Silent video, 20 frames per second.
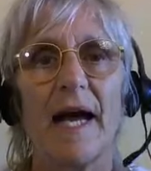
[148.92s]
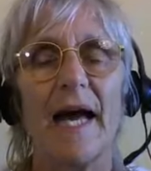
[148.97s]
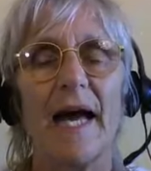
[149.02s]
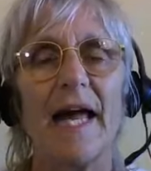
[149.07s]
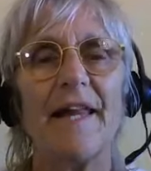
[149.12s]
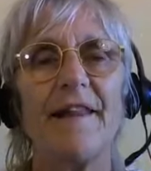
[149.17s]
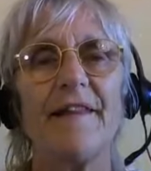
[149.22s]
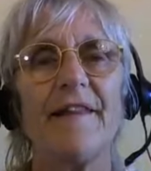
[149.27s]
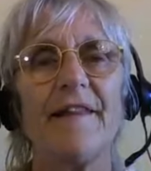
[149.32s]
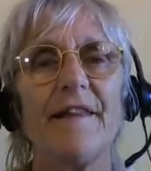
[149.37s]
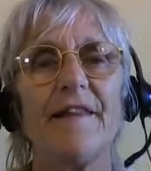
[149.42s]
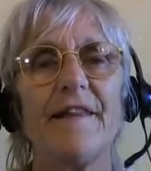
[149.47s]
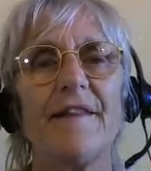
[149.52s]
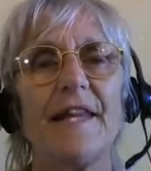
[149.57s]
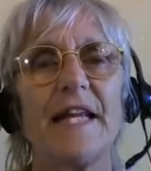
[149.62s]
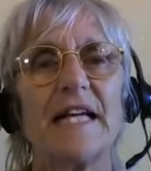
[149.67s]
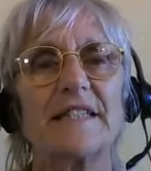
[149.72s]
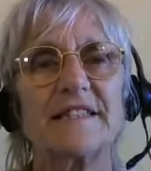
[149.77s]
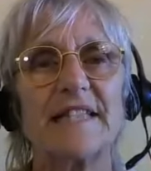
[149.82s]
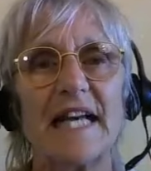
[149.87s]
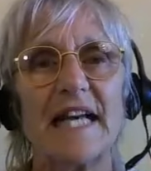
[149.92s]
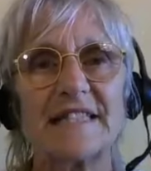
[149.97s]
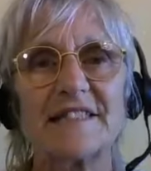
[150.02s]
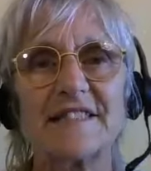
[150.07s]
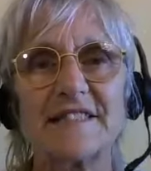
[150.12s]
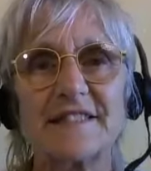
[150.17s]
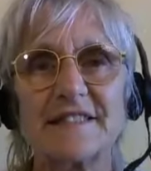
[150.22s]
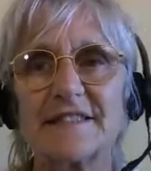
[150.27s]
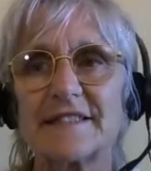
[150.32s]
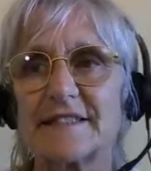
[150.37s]
and there's
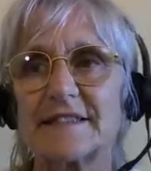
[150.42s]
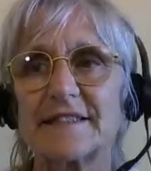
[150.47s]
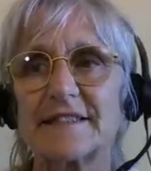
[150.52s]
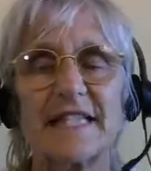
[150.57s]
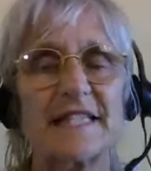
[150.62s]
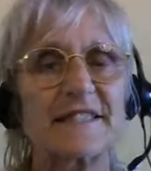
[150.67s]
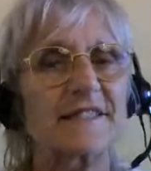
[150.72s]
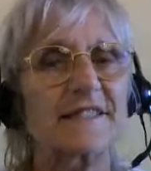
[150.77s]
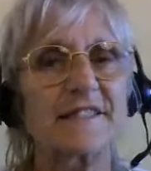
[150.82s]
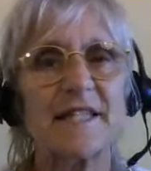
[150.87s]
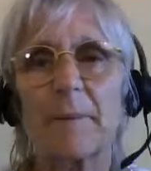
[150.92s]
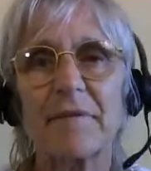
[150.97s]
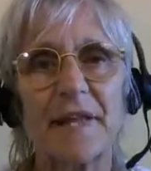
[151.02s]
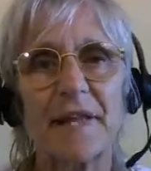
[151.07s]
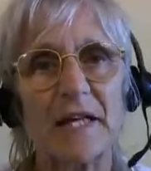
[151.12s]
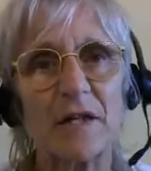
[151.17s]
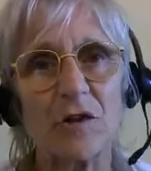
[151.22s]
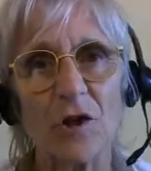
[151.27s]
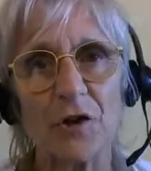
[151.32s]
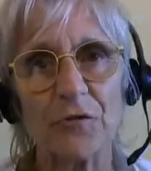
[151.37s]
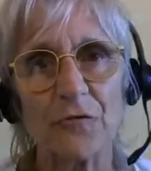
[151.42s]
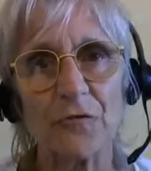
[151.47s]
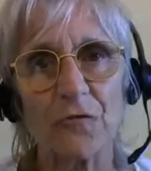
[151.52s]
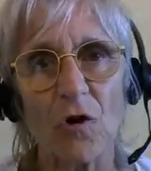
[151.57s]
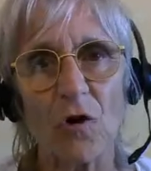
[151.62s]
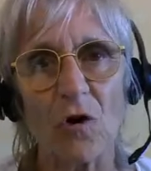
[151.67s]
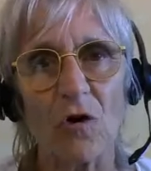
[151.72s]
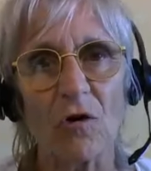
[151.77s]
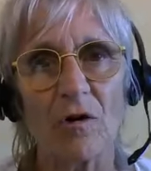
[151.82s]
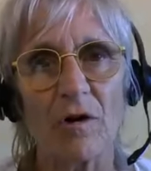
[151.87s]
has there's something gone
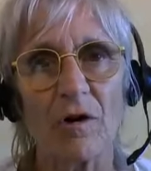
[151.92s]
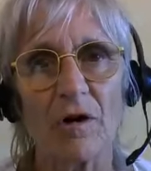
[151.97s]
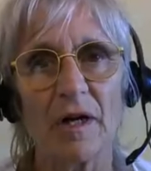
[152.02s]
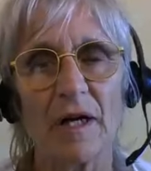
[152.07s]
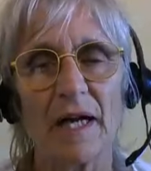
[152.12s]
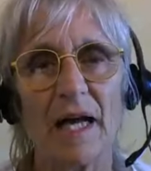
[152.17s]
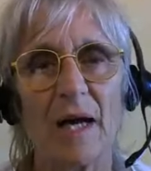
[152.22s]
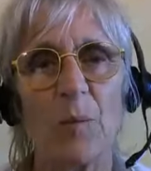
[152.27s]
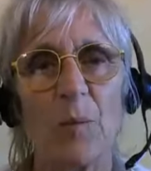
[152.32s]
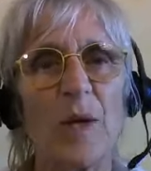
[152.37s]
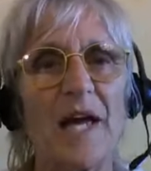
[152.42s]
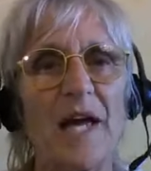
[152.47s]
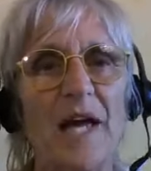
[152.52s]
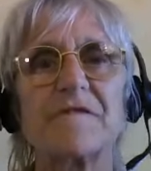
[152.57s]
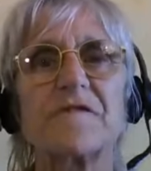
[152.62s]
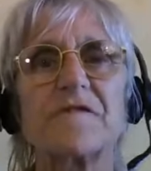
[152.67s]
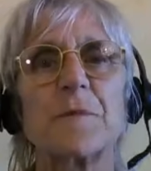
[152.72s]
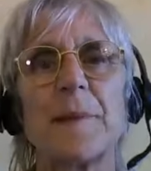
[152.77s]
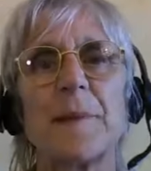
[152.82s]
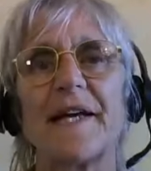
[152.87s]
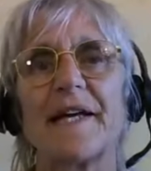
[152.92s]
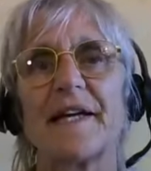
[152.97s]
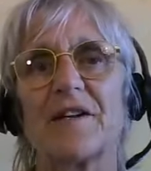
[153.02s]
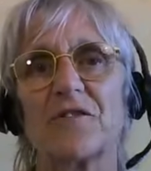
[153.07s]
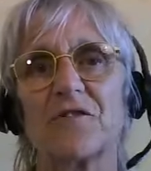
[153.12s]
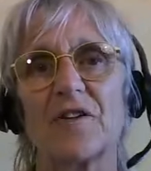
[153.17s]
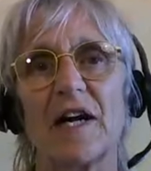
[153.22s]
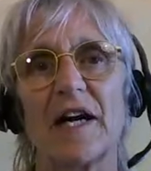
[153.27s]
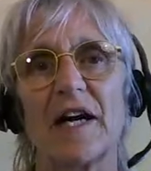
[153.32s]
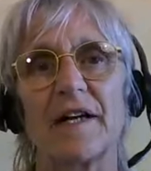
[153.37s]
wrong and we have to make it
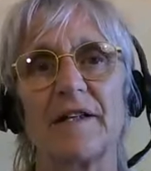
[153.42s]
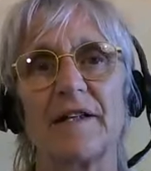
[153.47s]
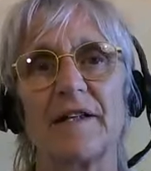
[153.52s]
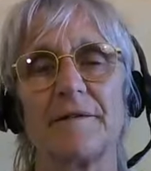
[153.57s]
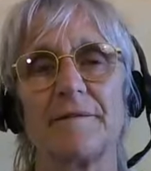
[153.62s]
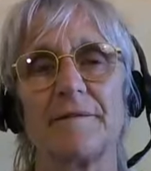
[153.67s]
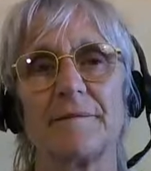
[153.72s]
right.